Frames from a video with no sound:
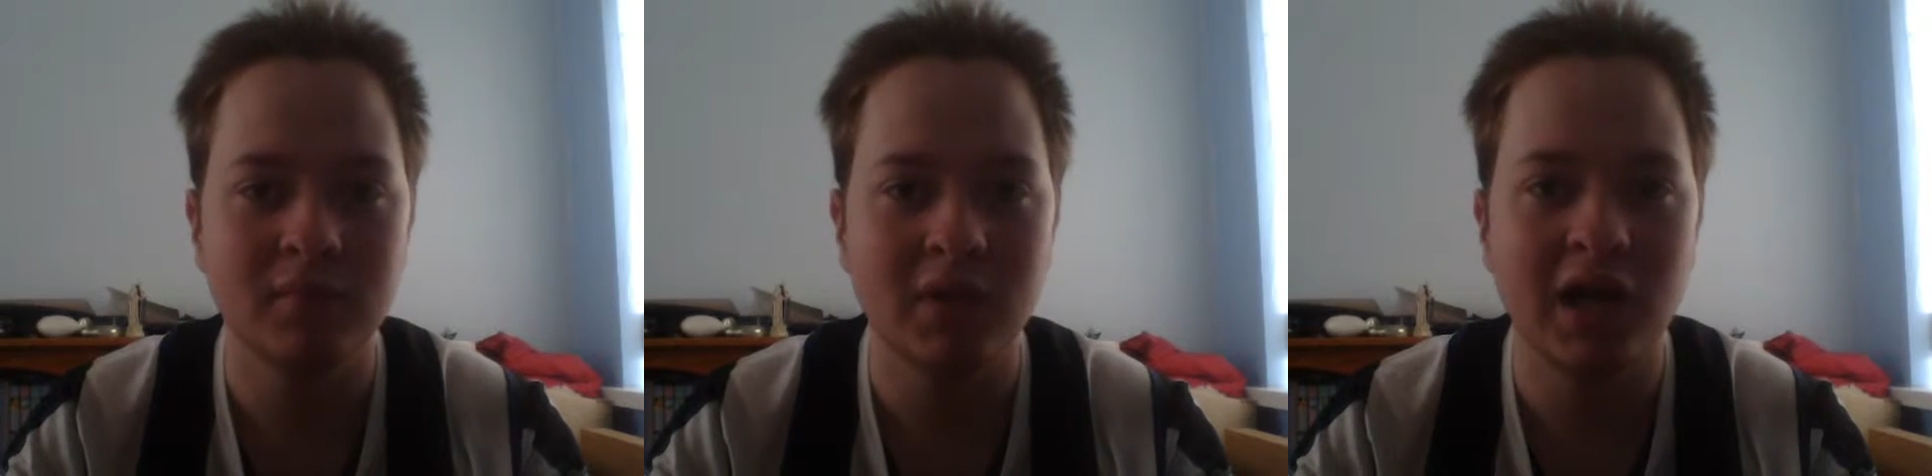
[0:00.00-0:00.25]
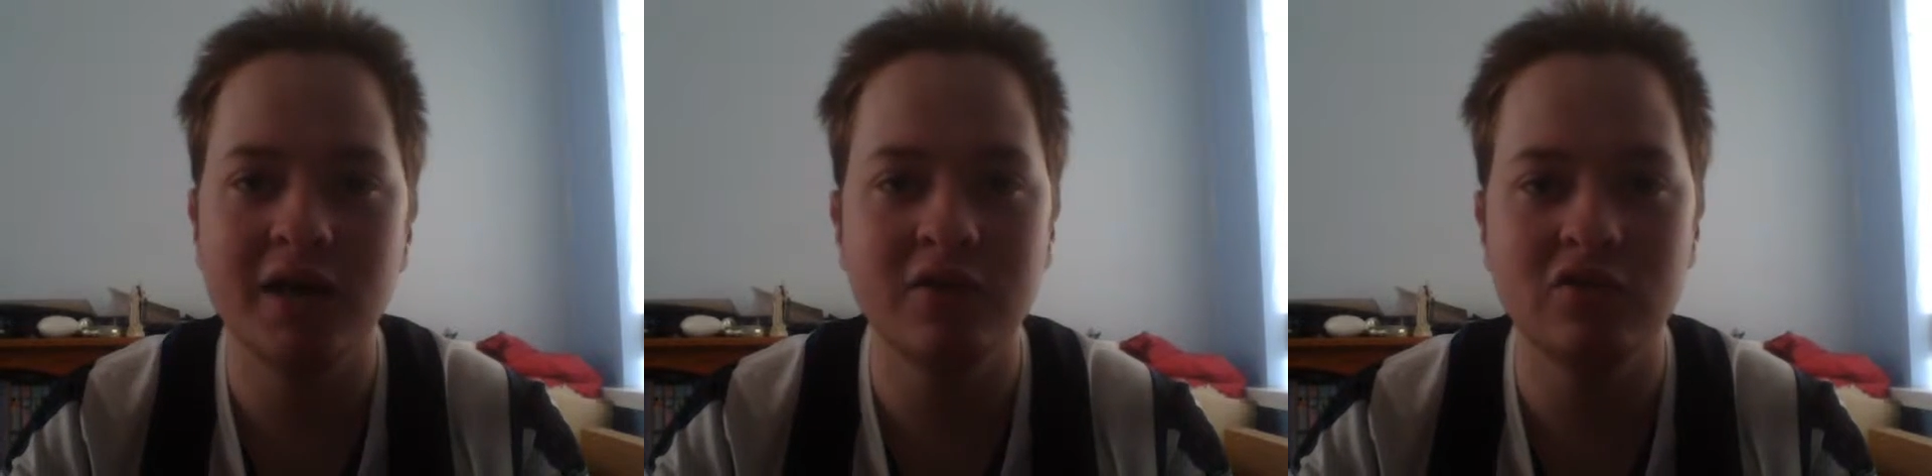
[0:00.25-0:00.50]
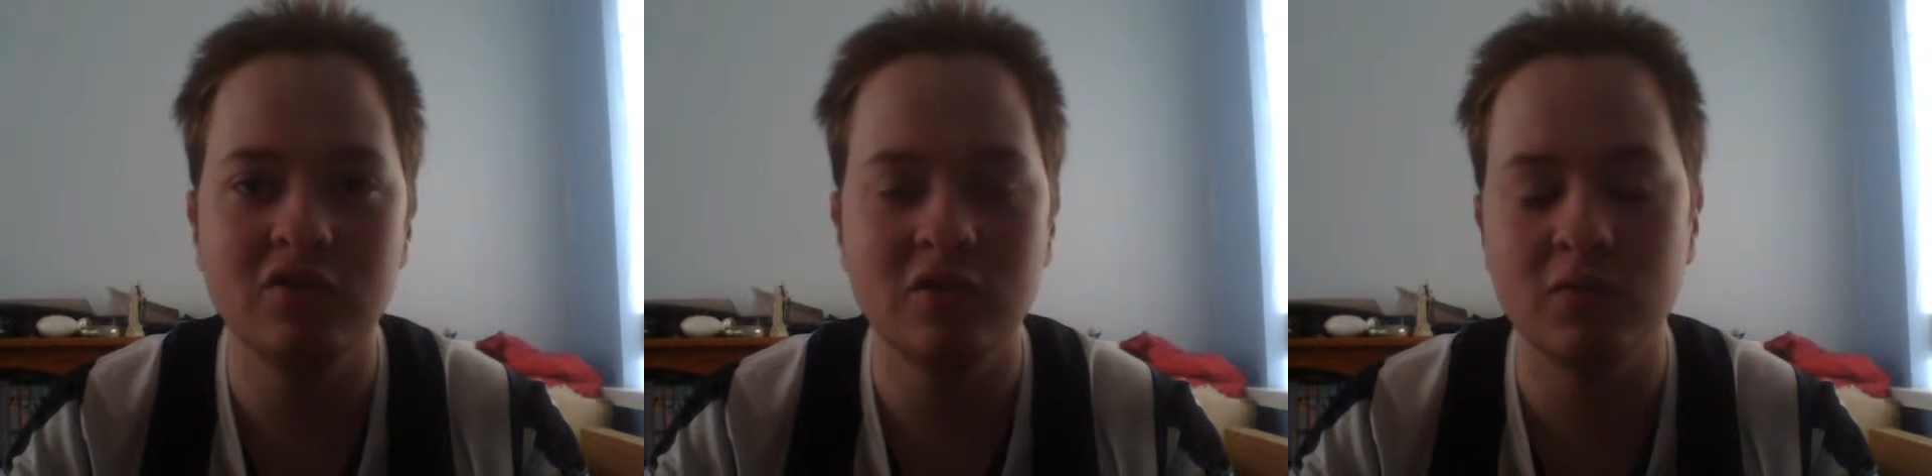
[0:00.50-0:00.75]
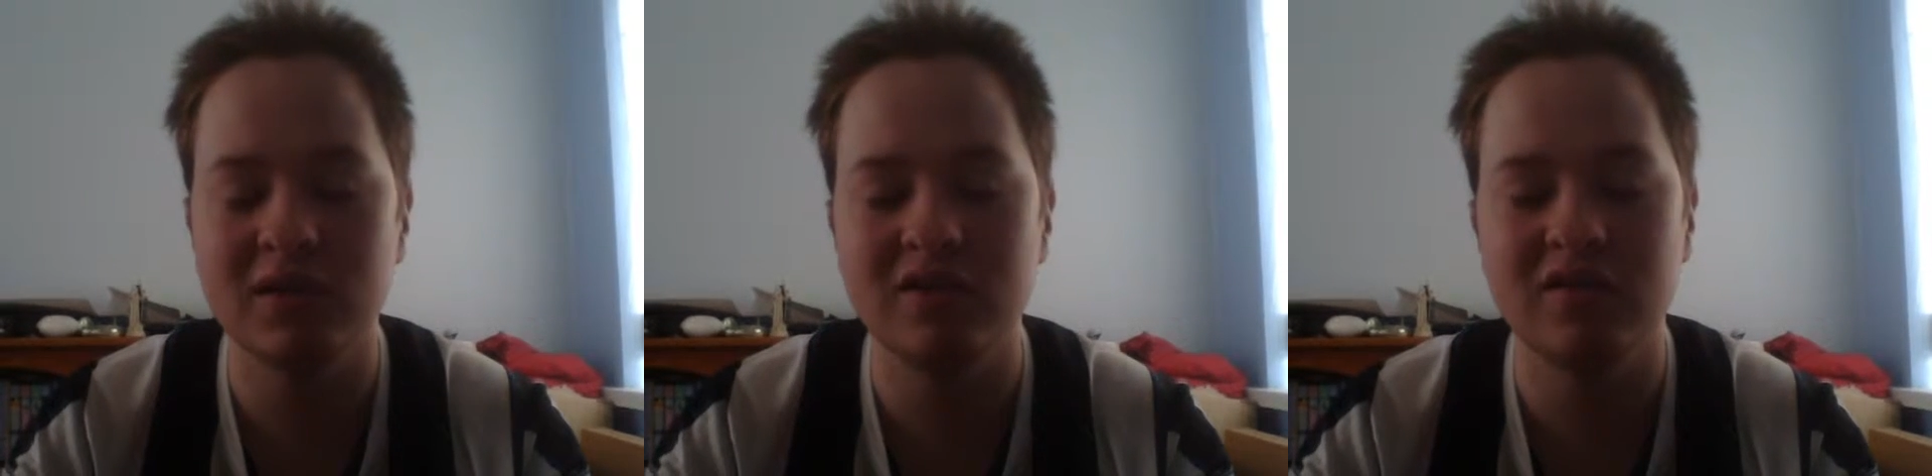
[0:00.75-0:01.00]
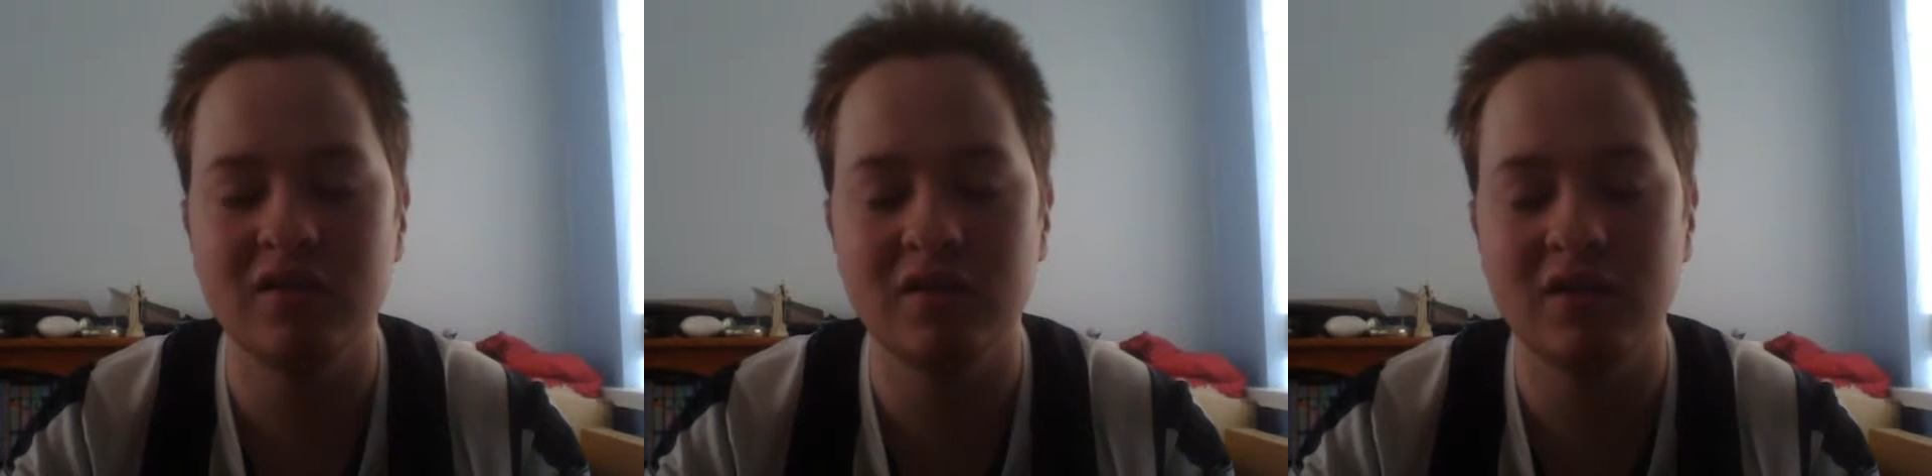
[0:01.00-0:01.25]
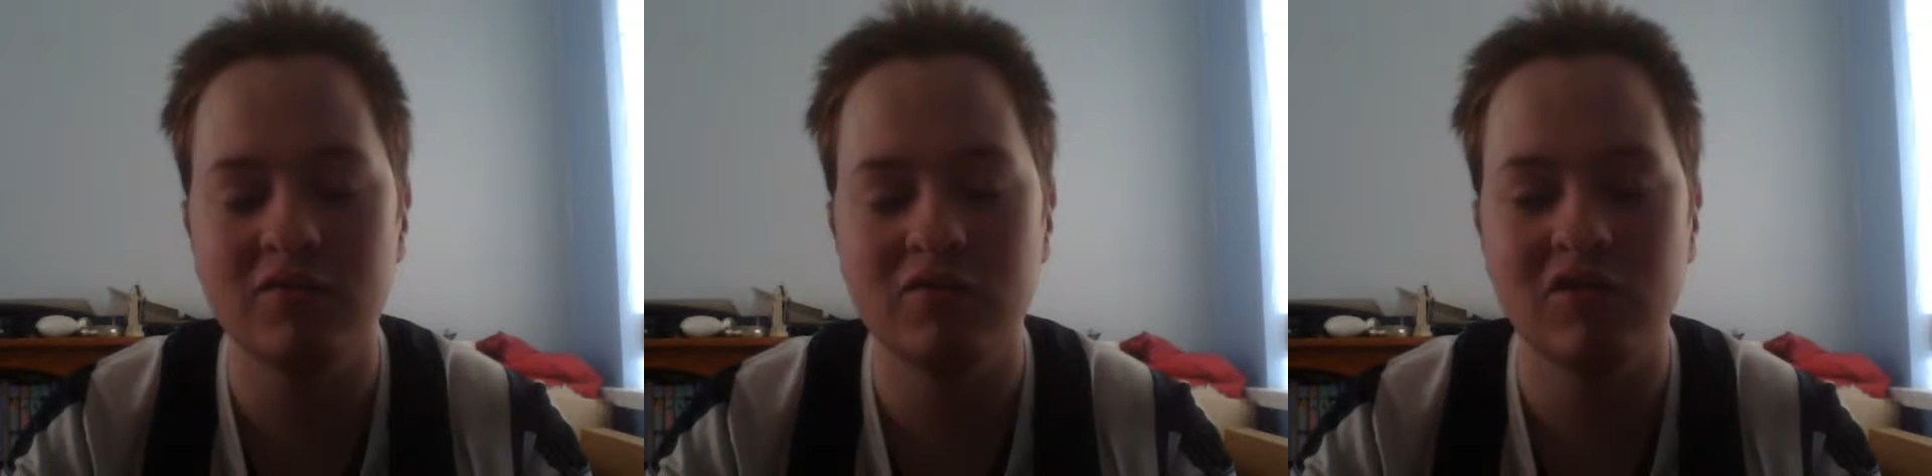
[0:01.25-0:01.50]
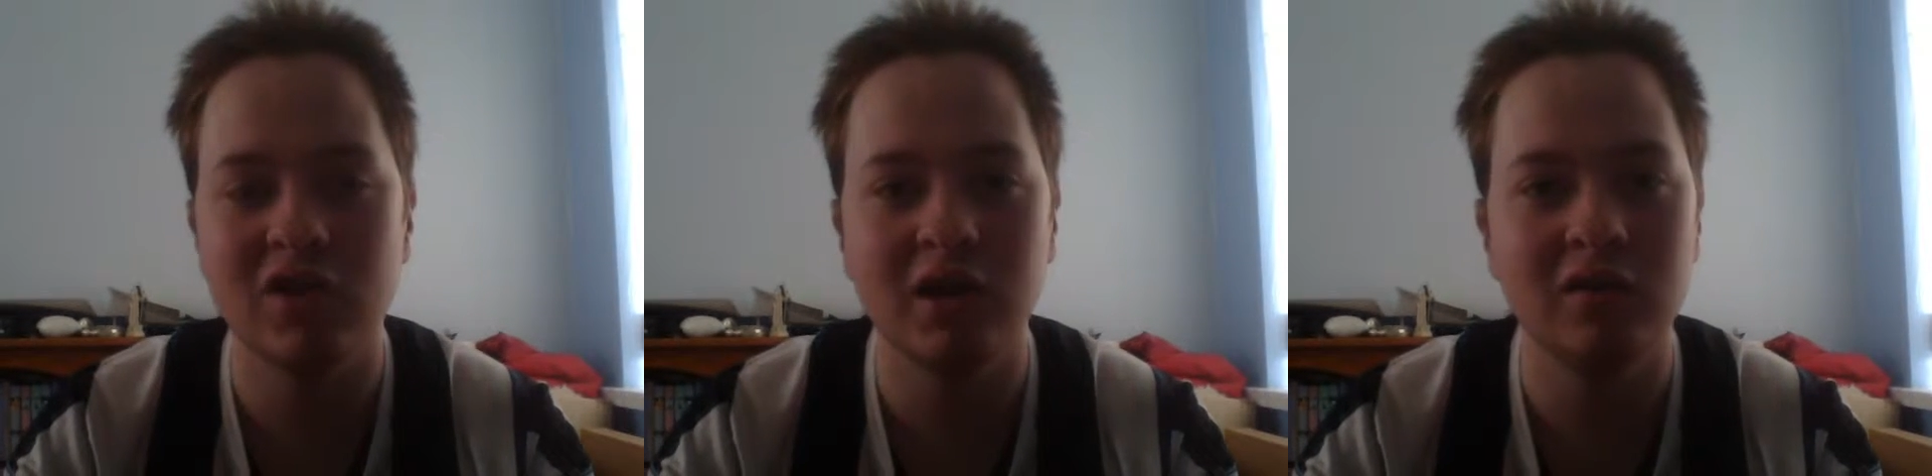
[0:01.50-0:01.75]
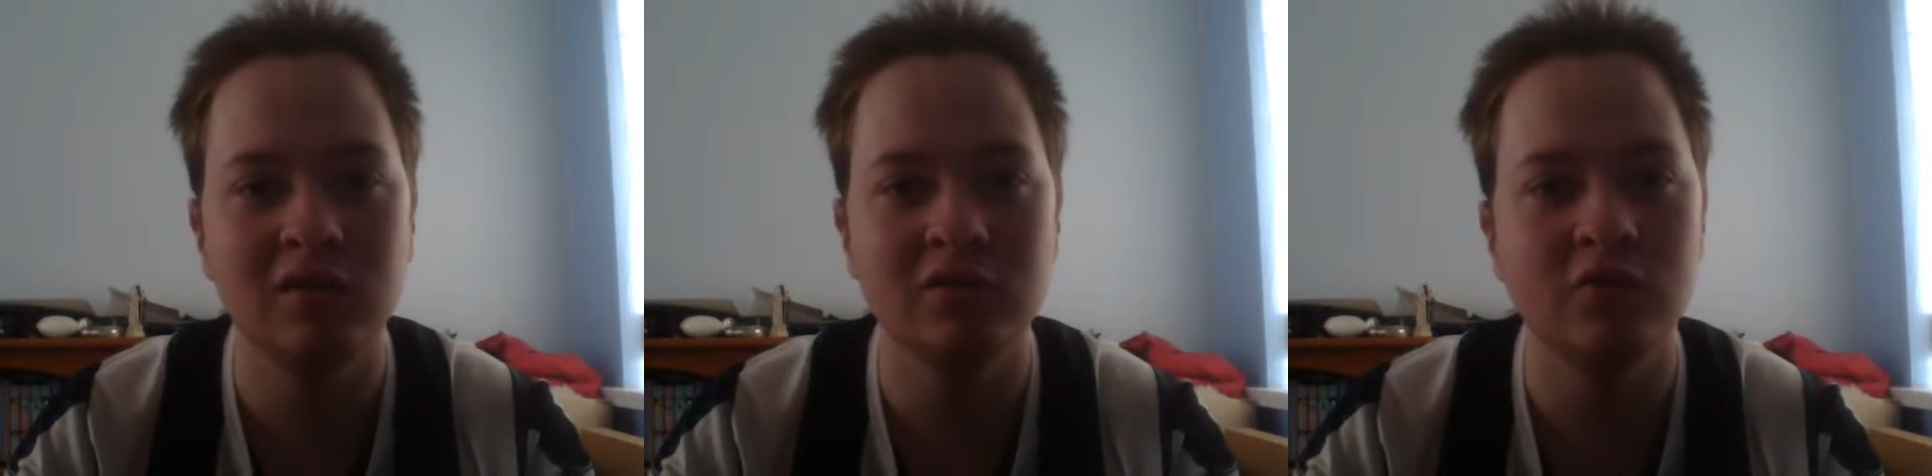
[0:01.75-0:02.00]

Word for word: I usually switch to a different channel and